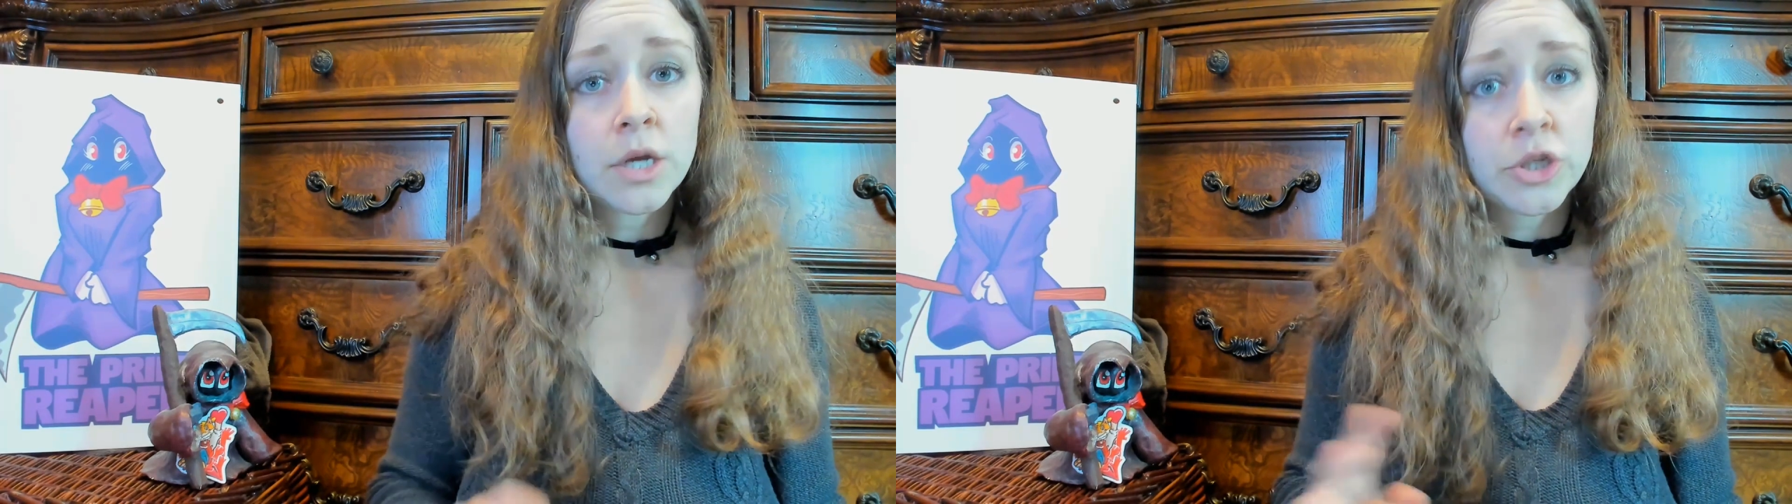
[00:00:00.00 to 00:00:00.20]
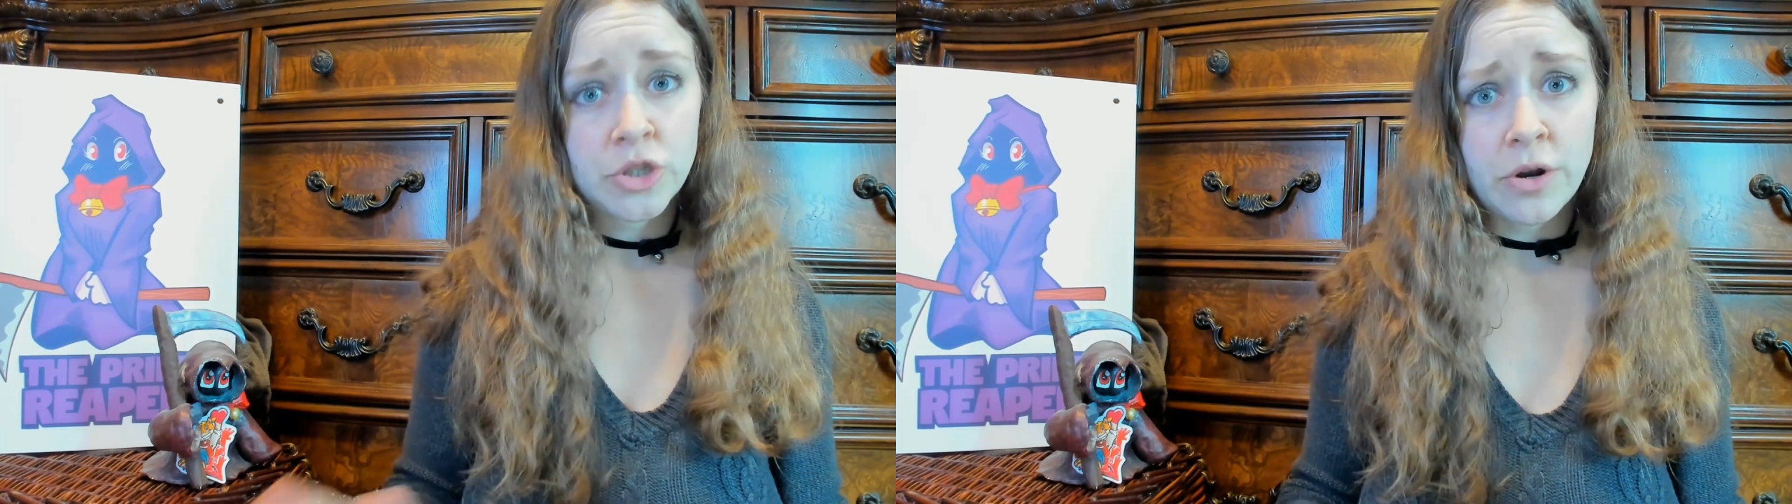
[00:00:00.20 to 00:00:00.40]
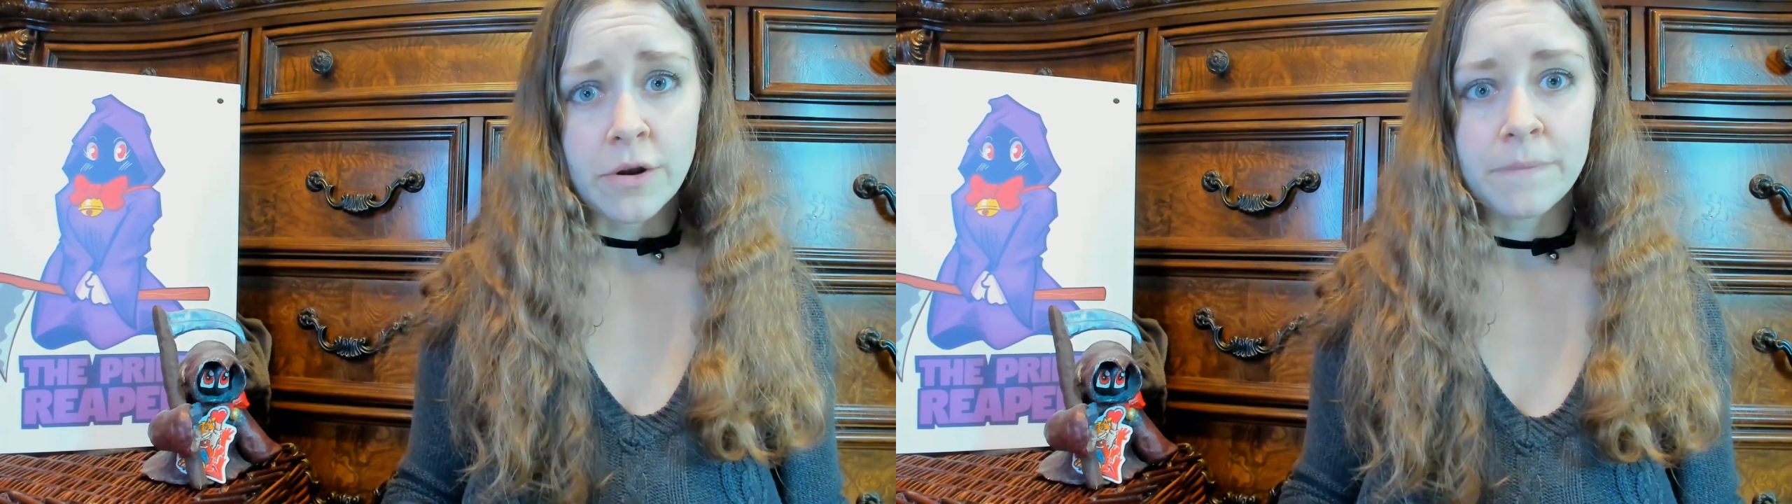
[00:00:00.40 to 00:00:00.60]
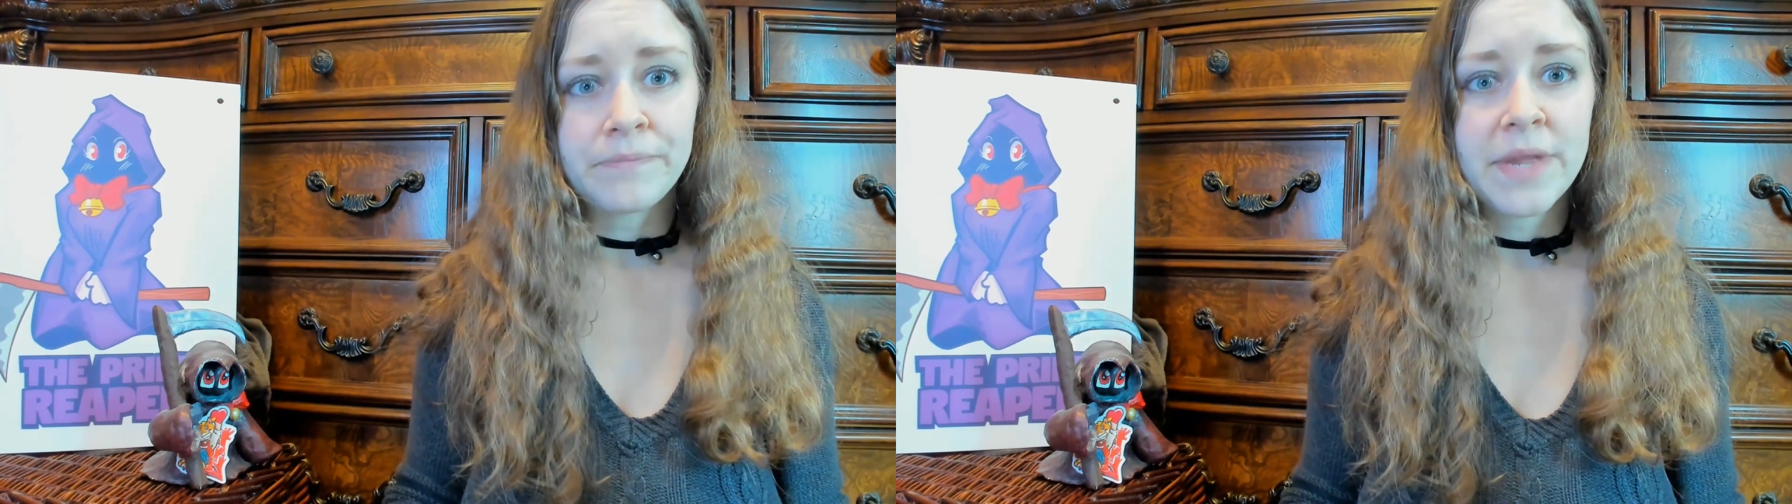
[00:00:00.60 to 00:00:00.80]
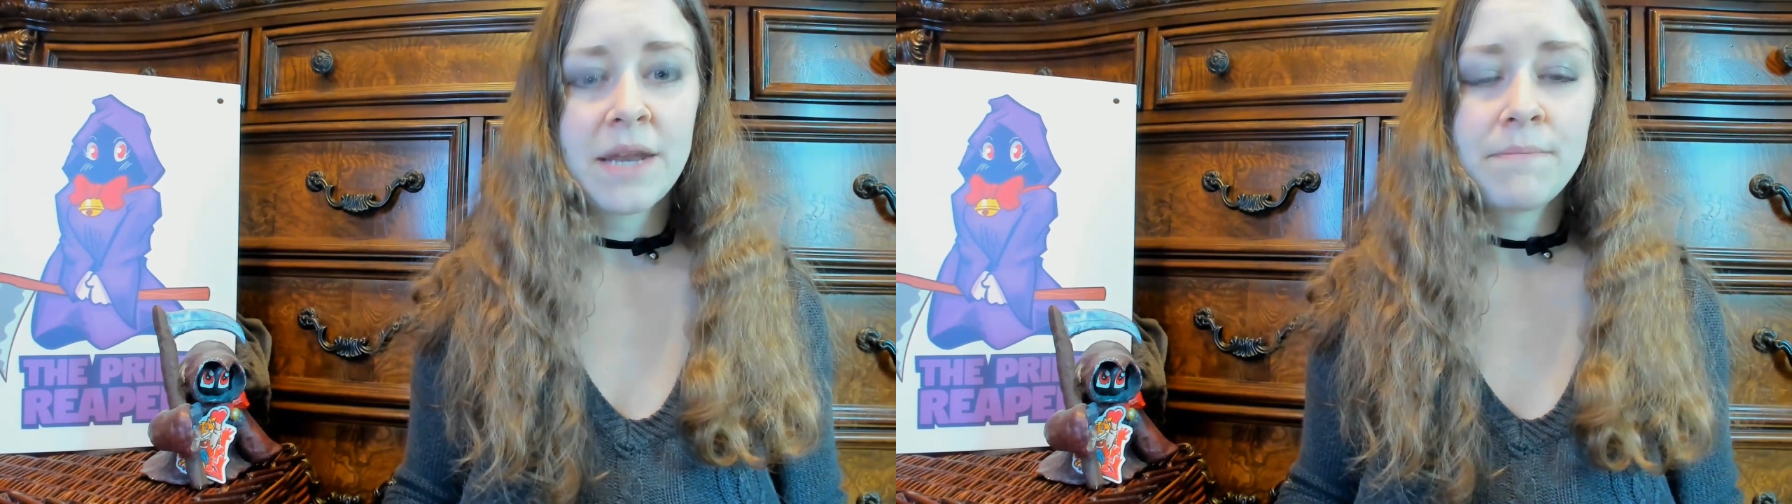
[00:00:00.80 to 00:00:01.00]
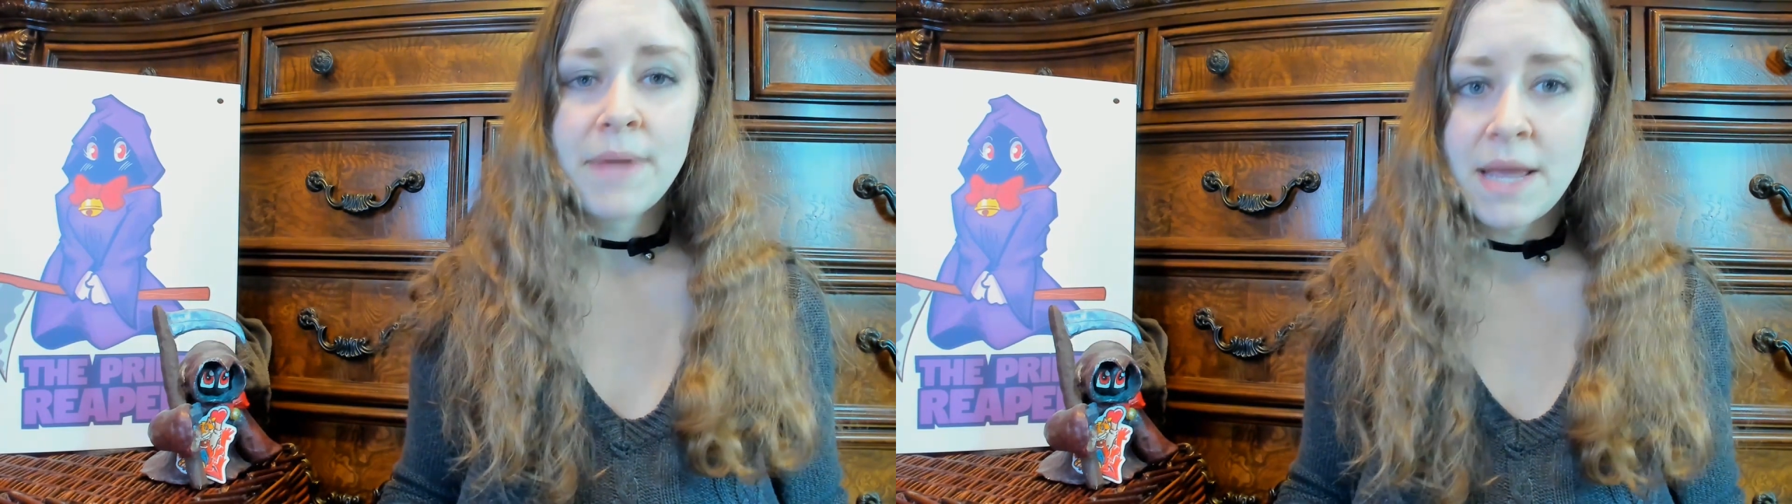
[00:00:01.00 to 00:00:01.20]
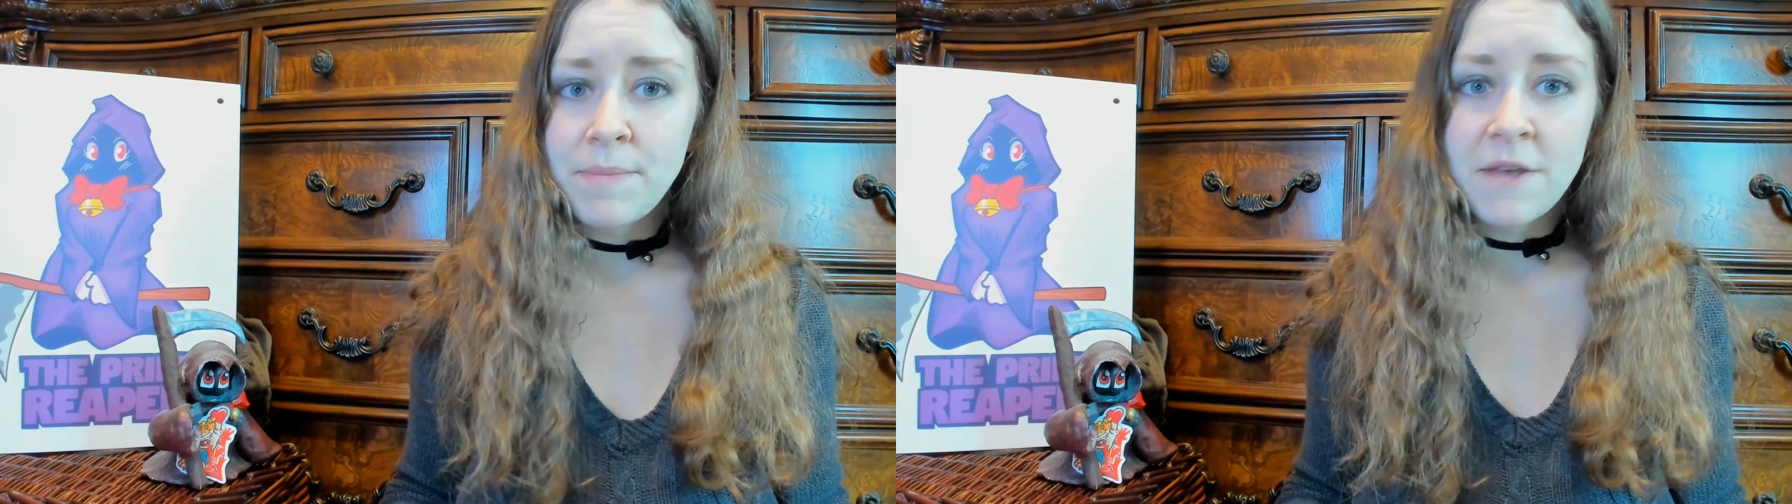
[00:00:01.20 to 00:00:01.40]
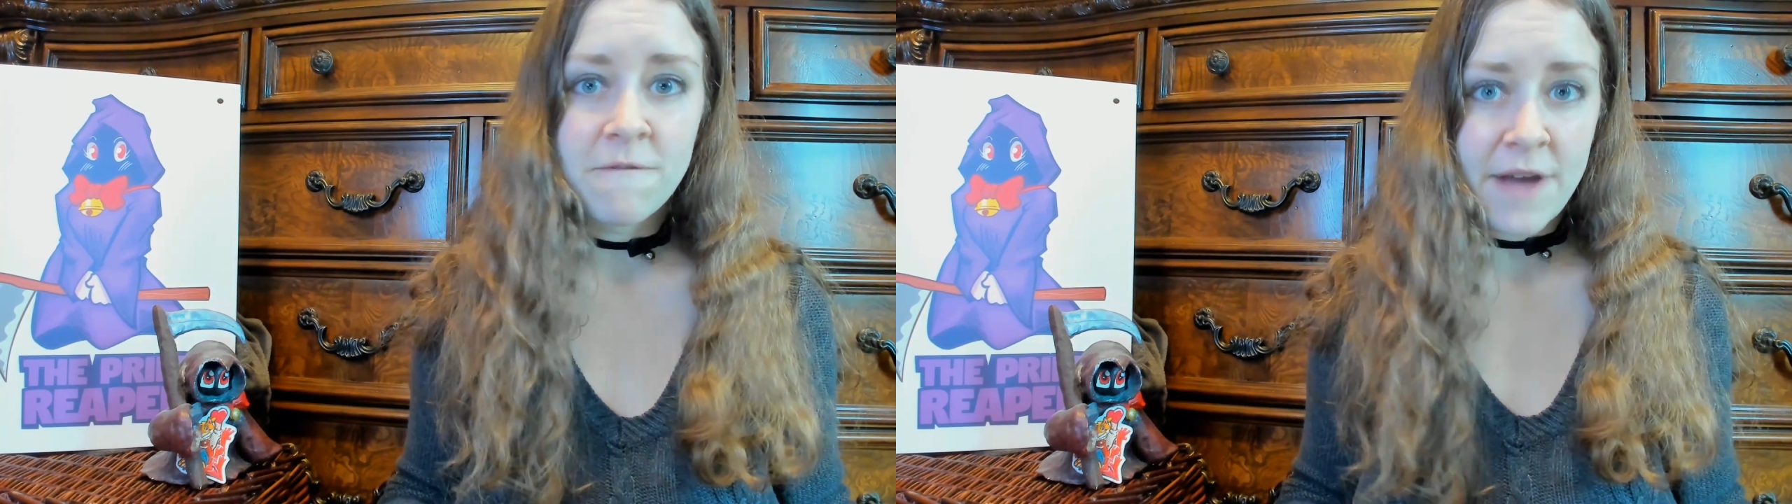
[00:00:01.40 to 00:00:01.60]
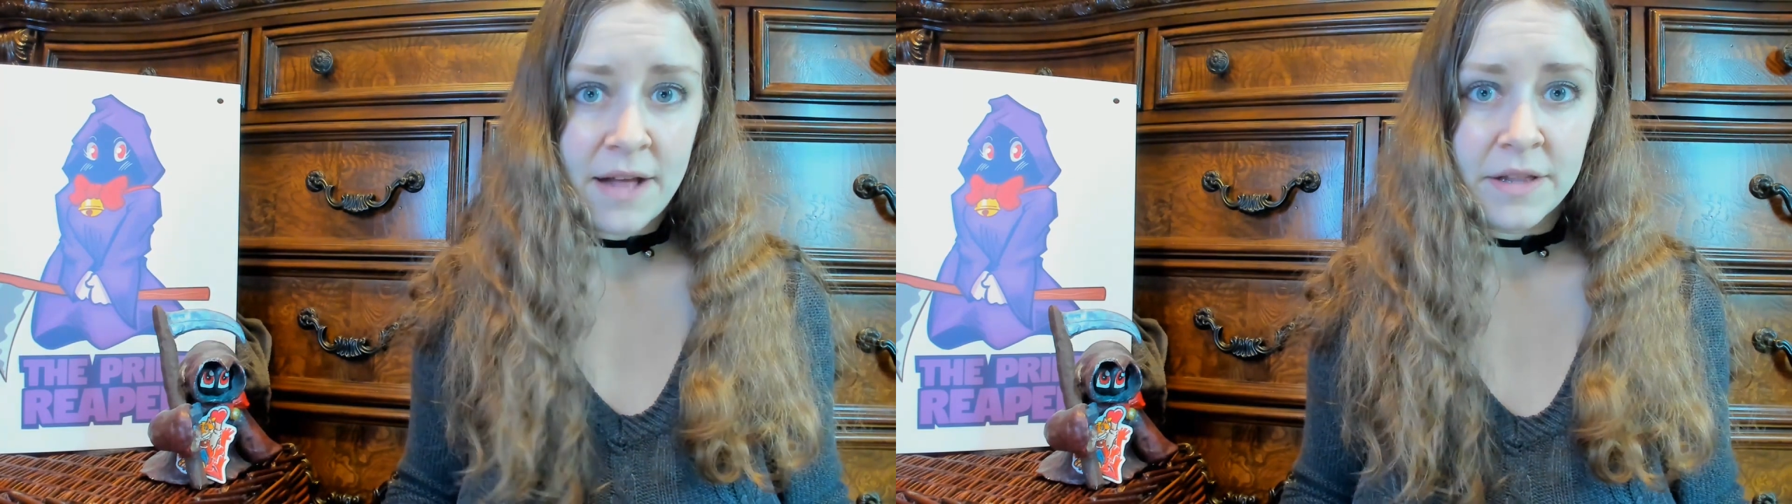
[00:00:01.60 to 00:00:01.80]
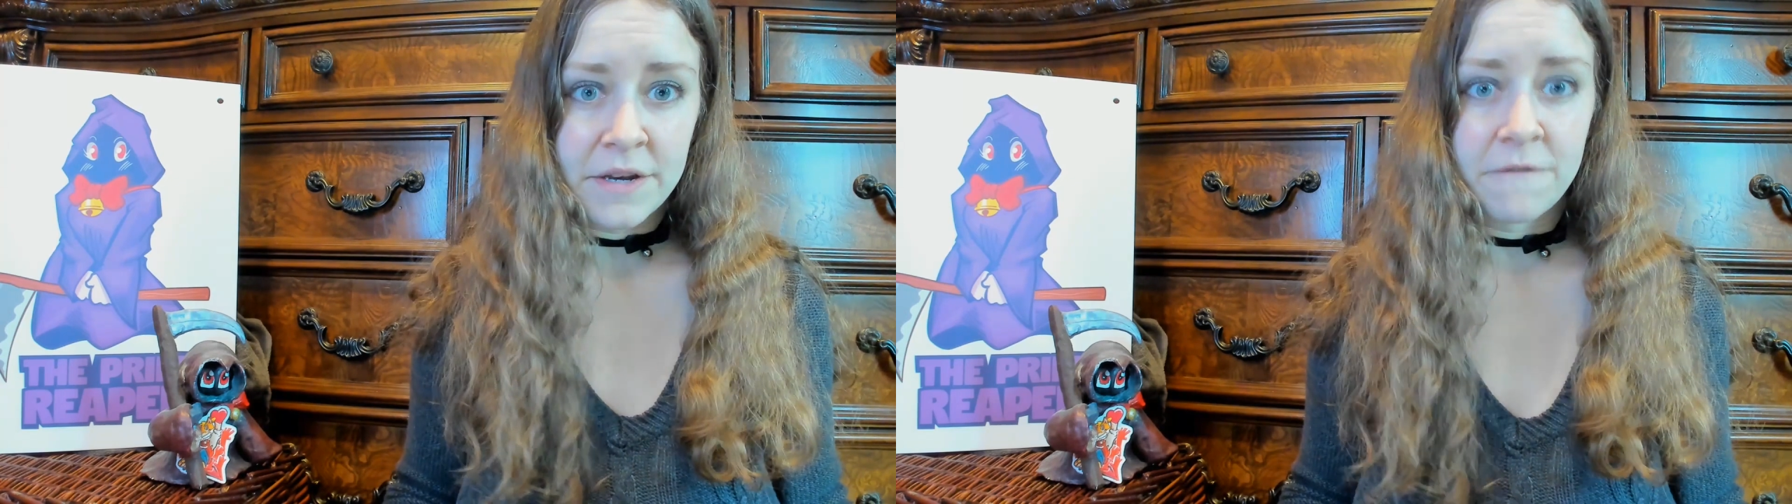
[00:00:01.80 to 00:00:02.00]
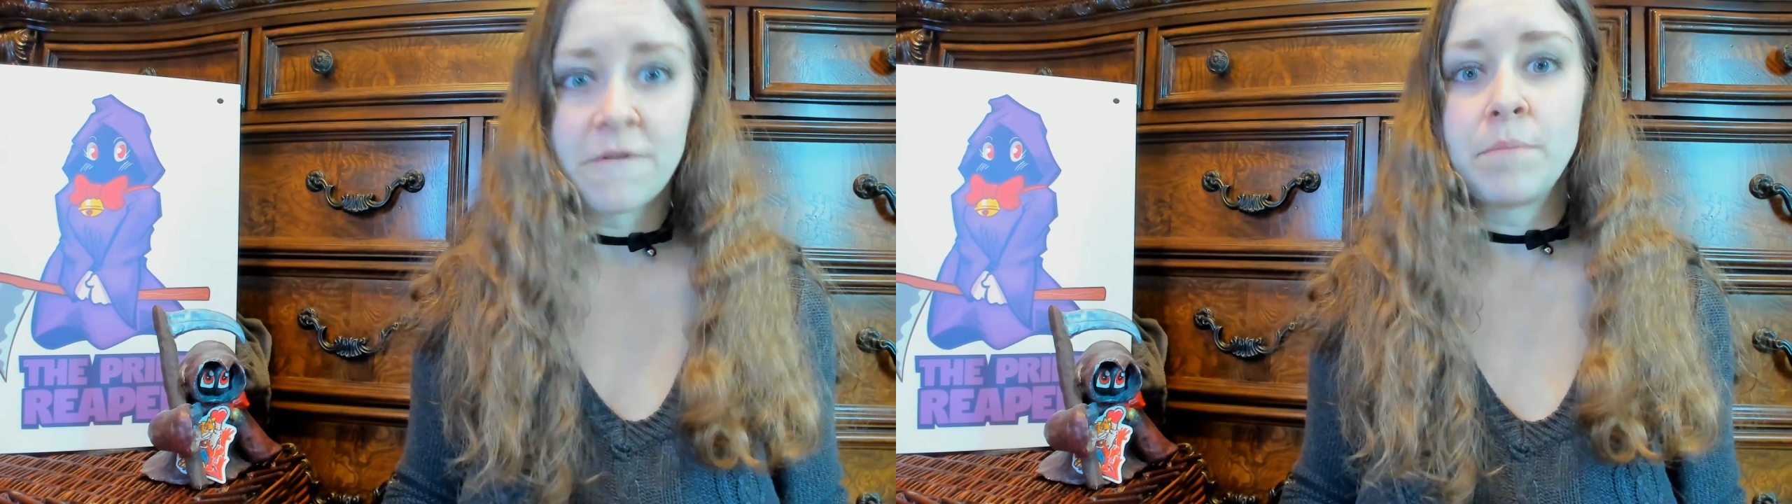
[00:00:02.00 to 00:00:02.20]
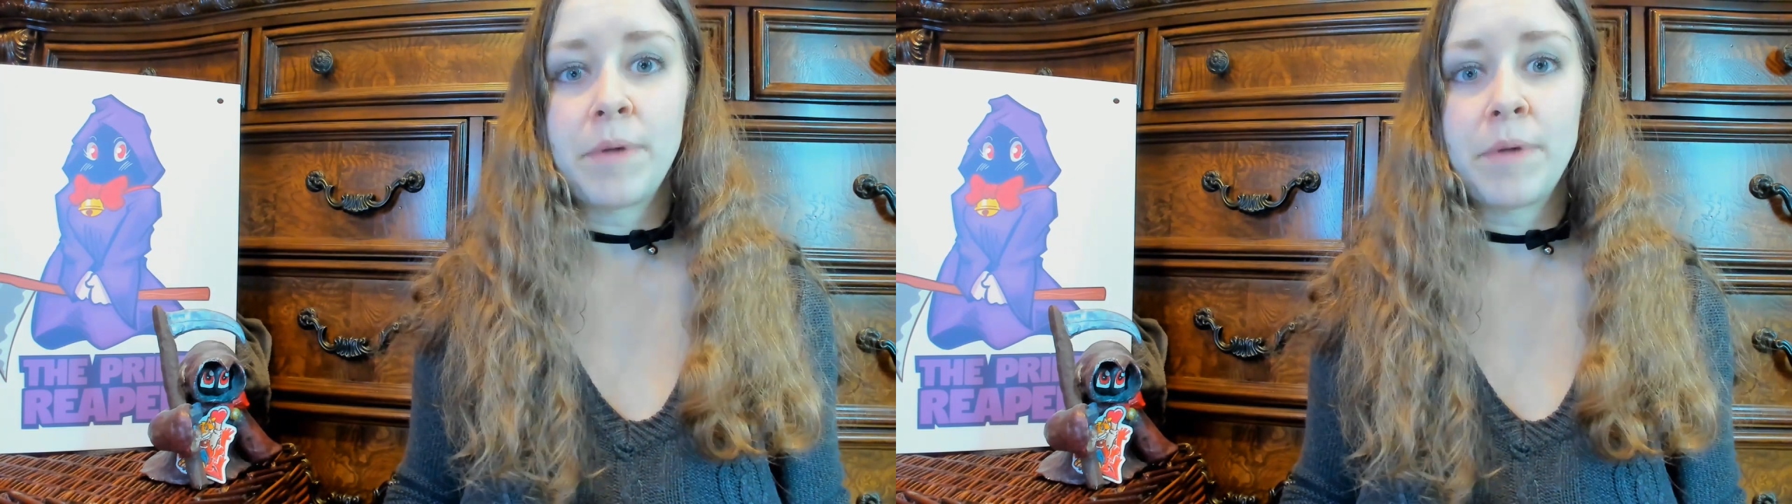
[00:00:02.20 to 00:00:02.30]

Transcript: Sure, it may be valid for